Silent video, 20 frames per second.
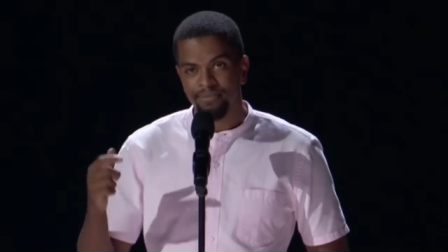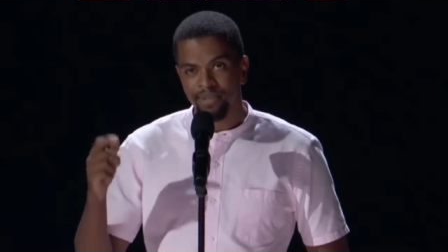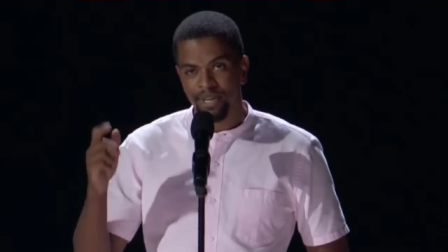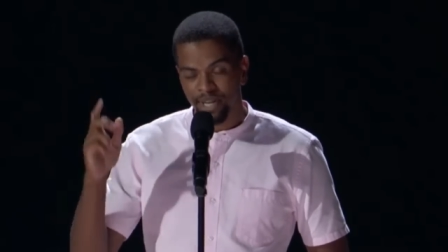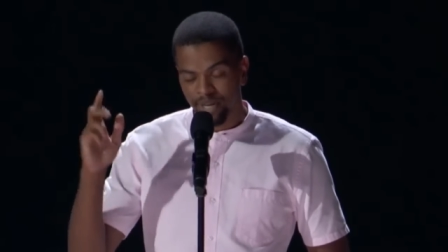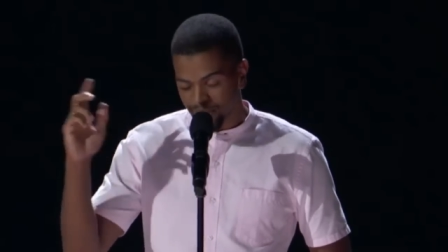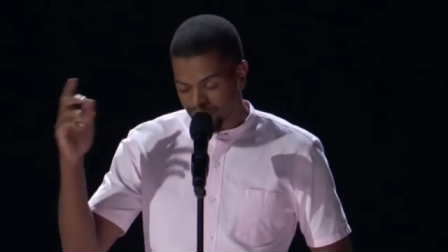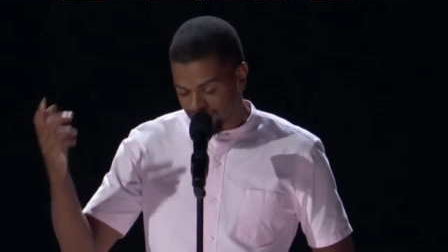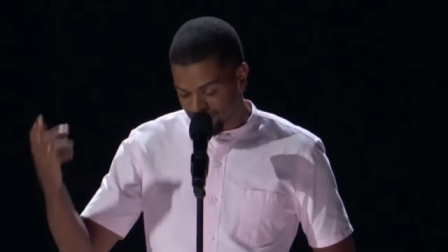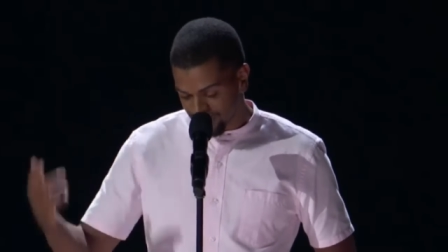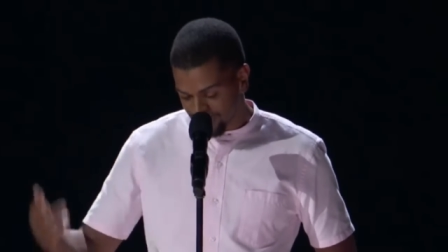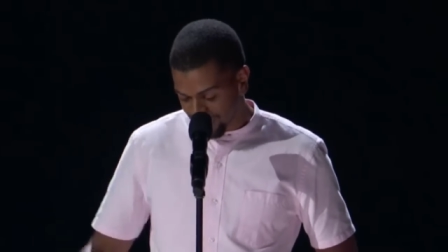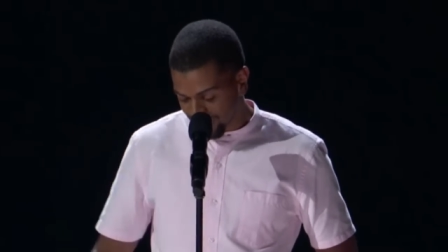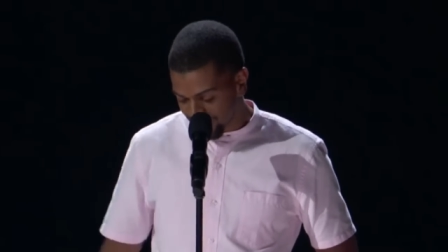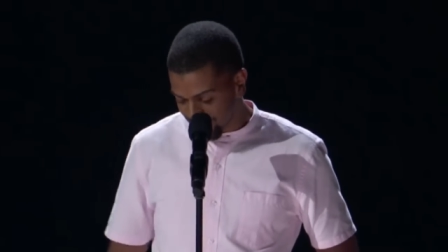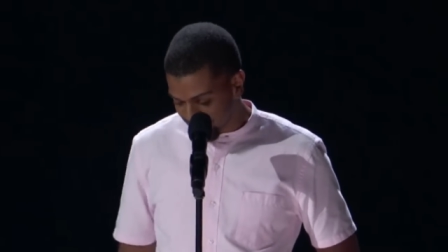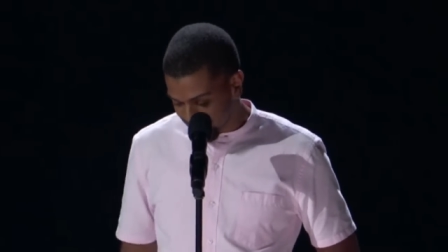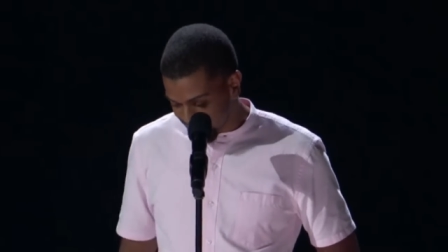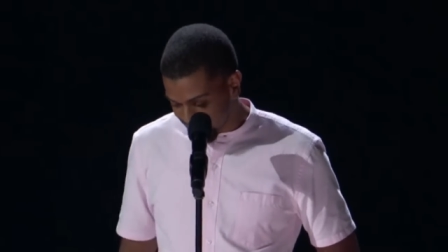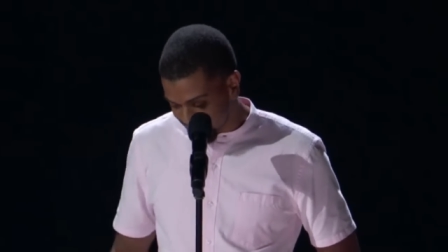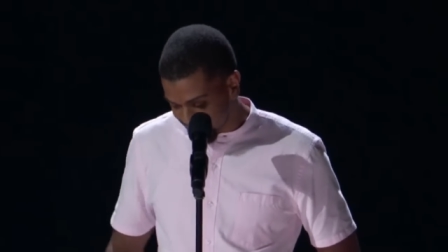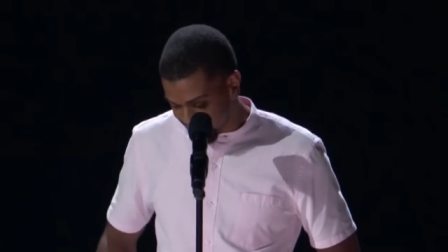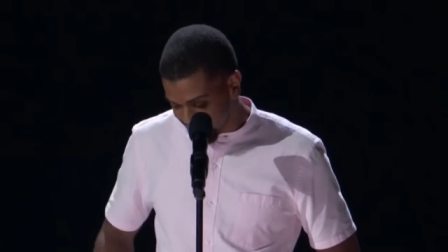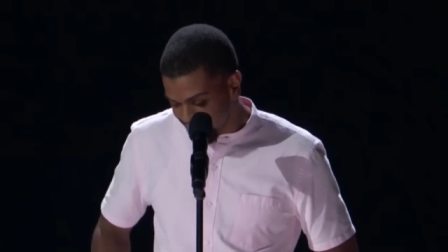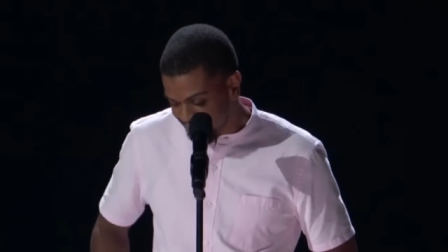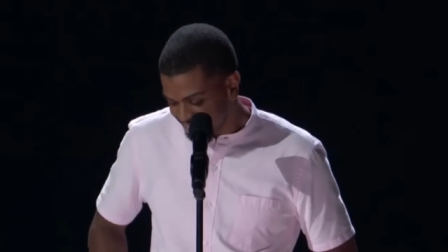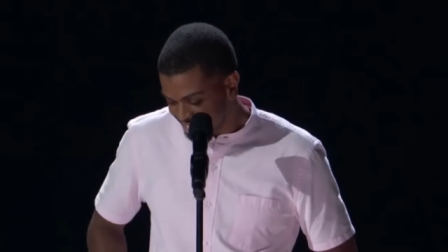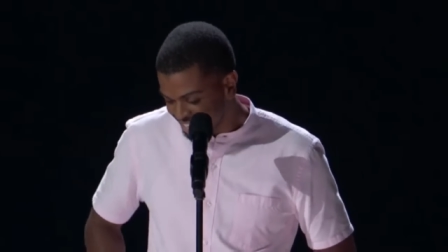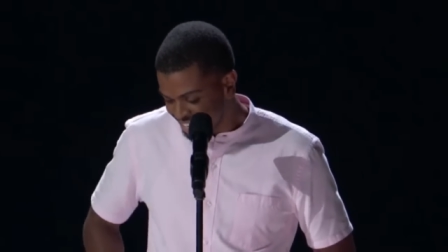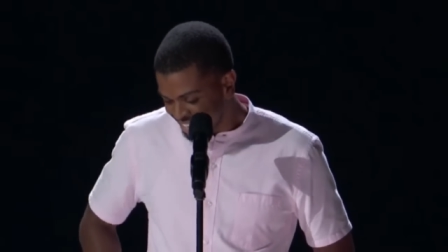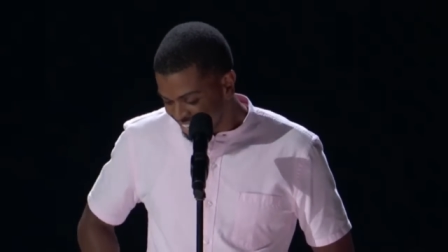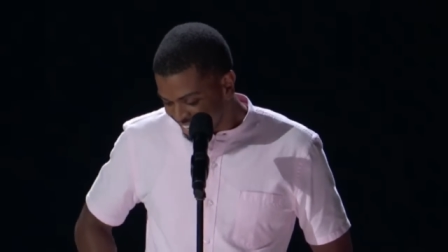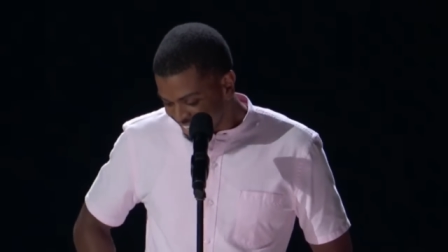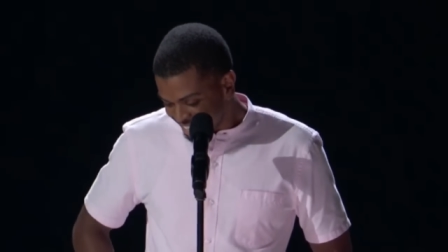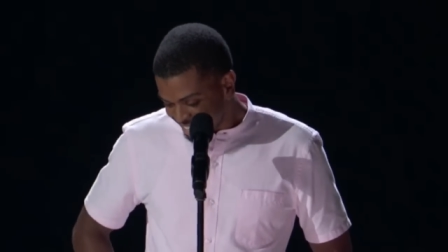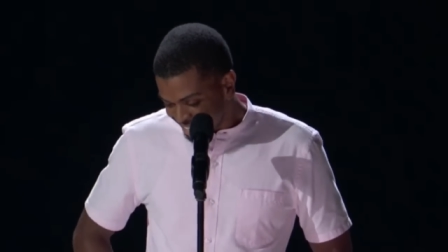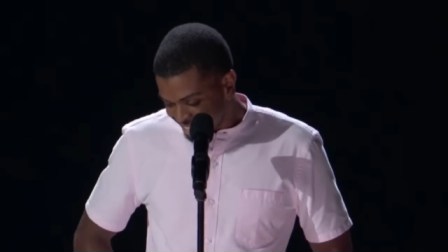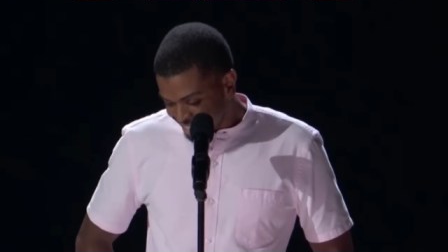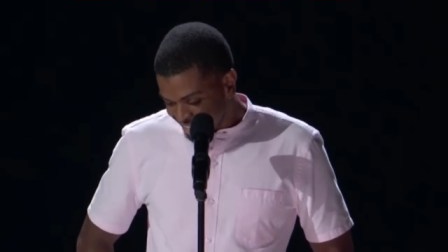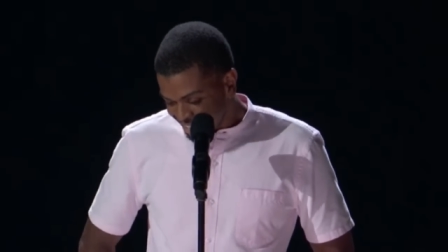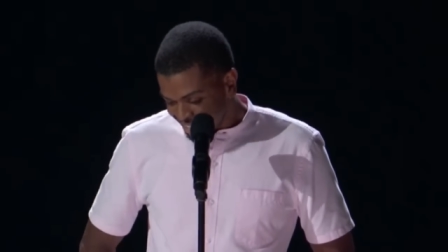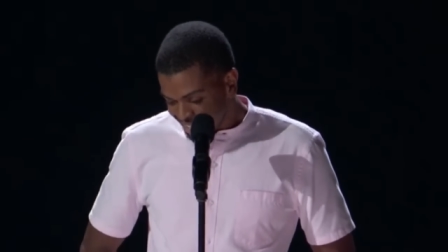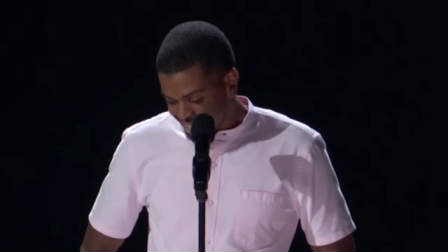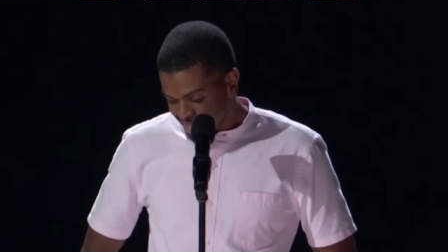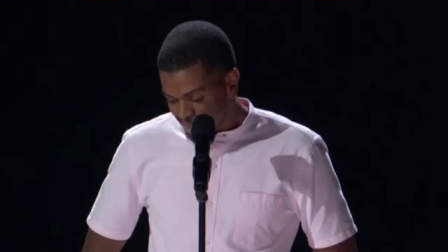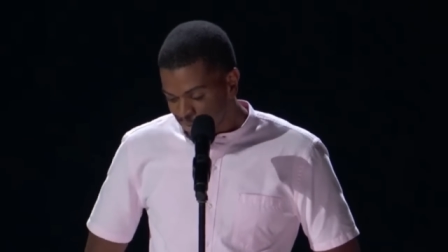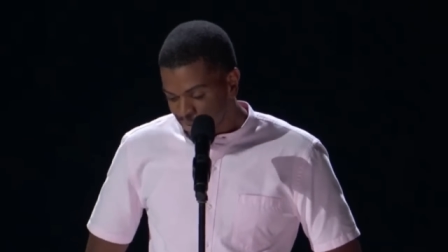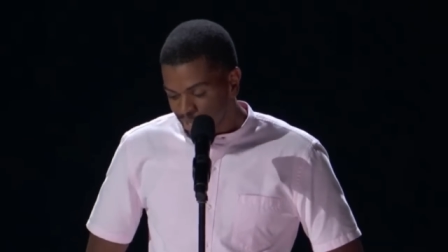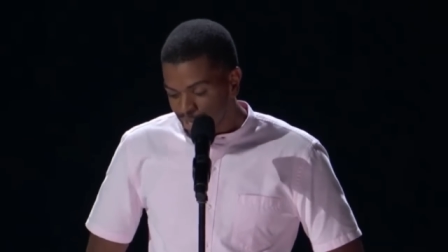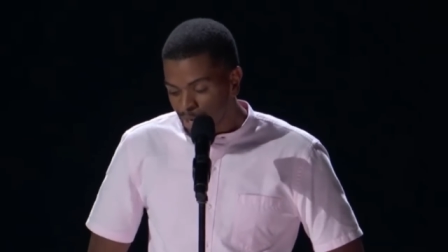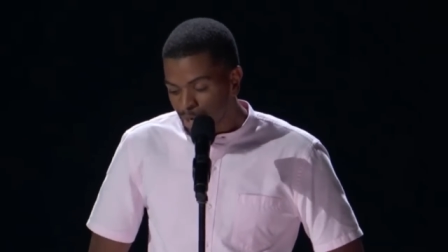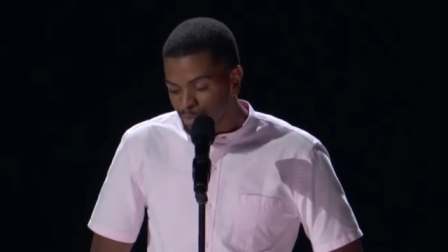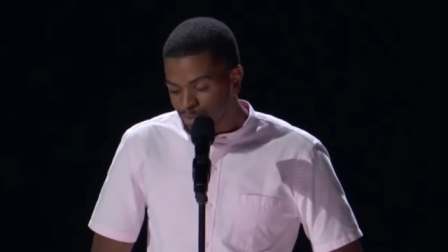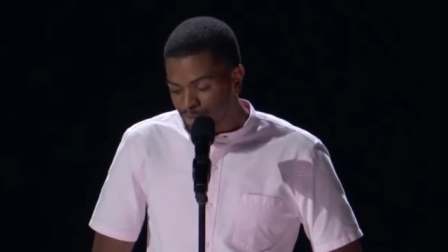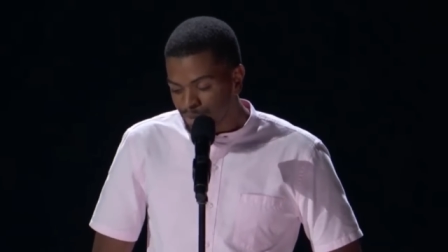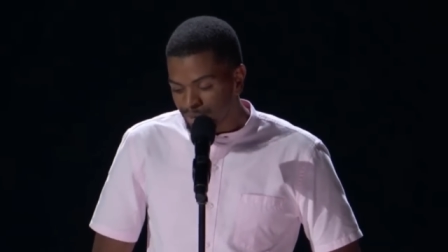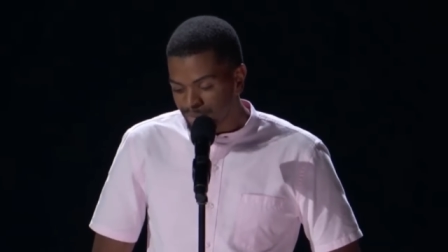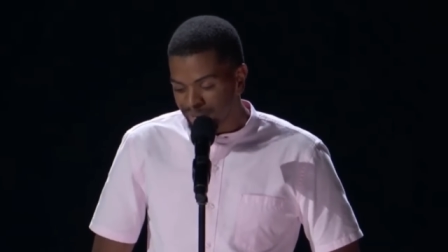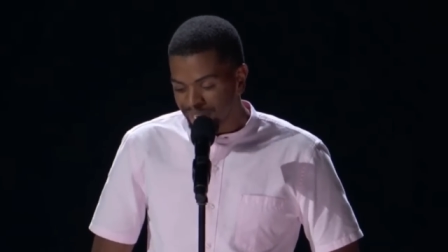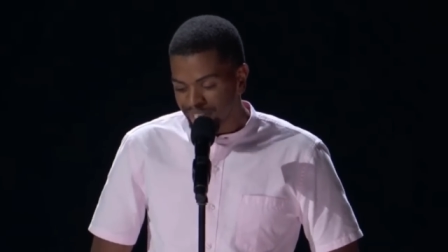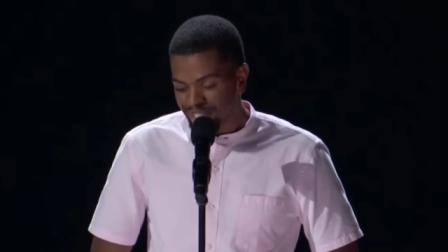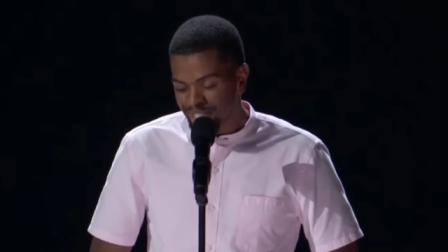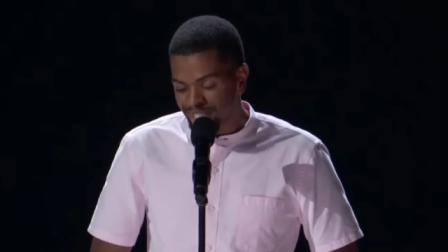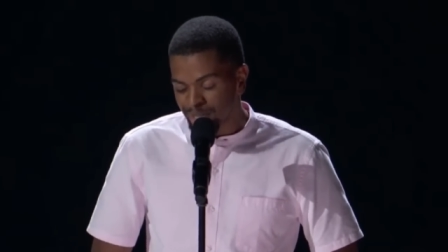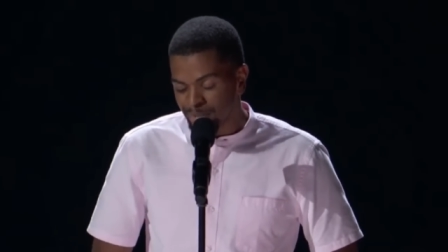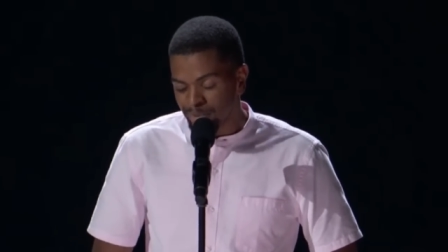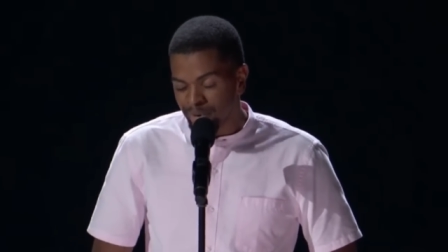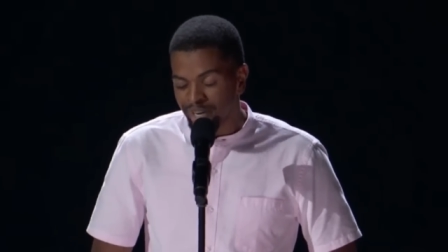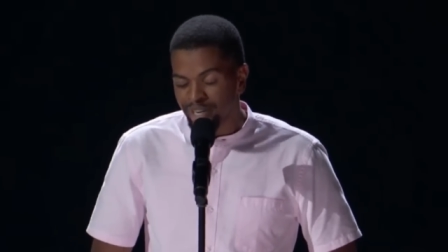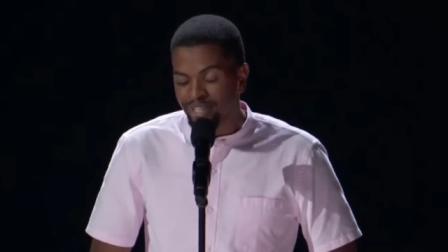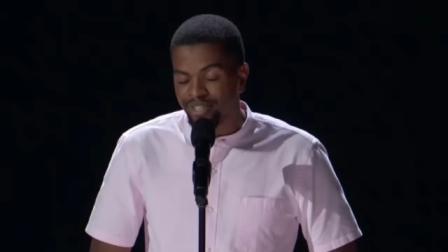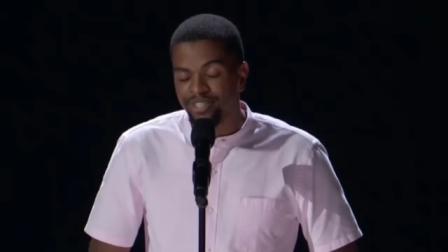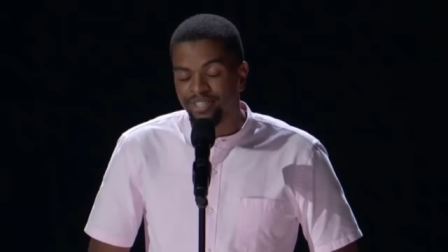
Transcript: Anyways, I, uh, I really hope you can make it to the party